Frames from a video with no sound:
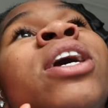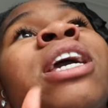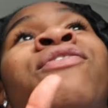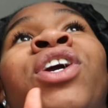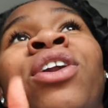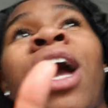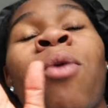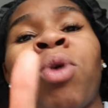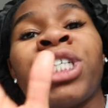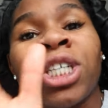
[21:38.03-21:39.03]
if you're
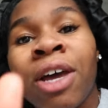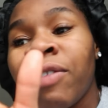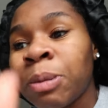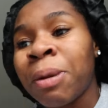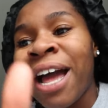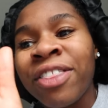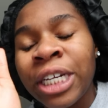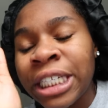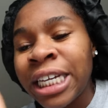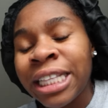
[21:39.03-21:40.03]
not watching Love is Blind,
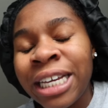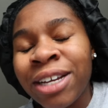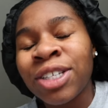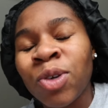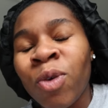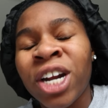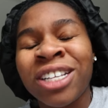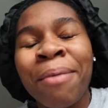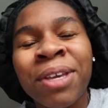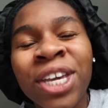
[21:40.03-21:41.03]
there's nothing else to
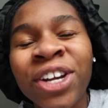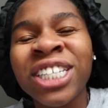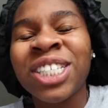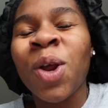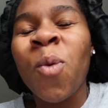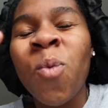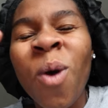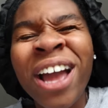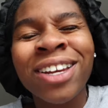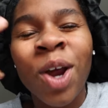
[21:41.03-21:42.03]
watch. So I'm curious to know
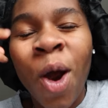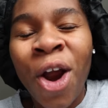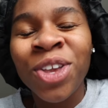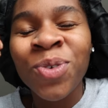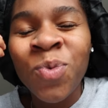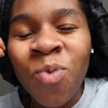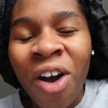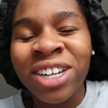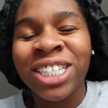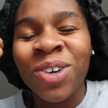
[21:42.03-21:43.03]
what are you
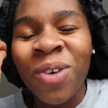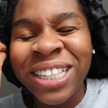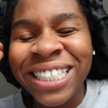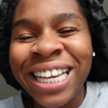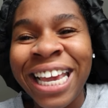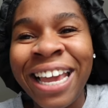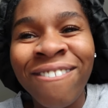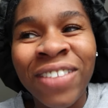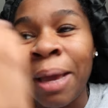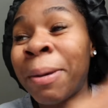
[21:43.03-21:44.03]
watching on
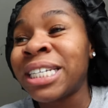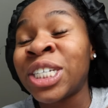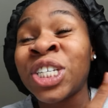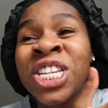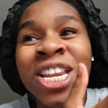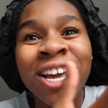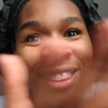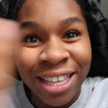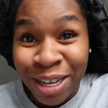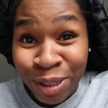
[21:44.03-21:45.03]
TV because there's
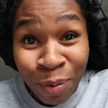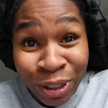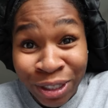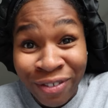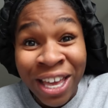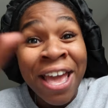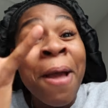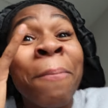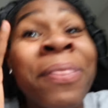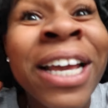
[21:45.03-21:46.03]
nothing else to watch on TV
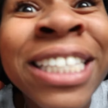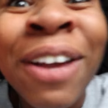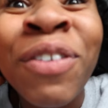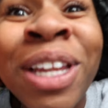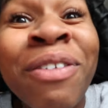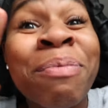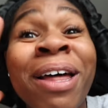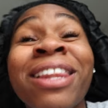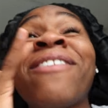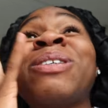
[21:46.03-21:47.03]
except for Love,
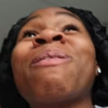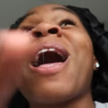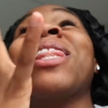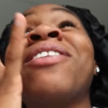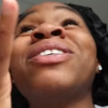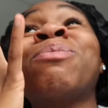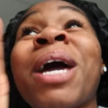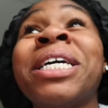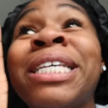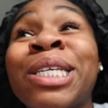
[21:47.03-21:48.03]
Love is Blind. Love is
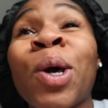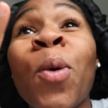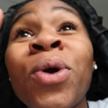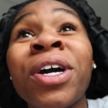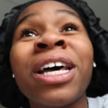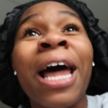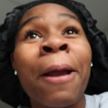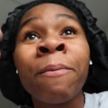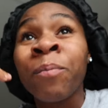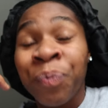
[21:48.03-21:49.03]
Blind is so good.
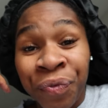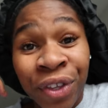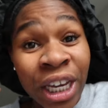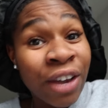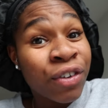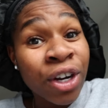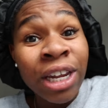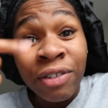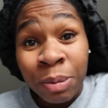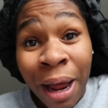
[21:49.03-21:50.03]
Like, if you're a
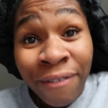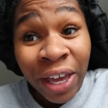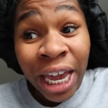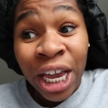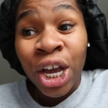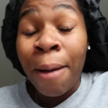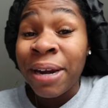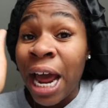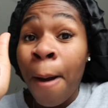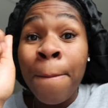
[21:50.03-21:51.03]
Love is Blind fan,
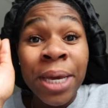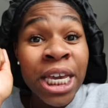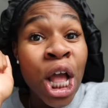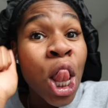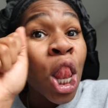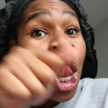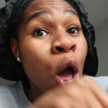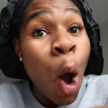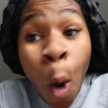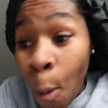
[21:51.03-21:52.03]
comment down
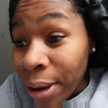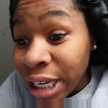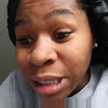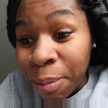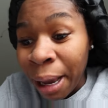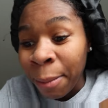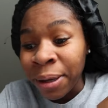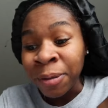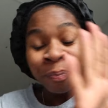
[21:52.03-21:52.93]
below because, baby,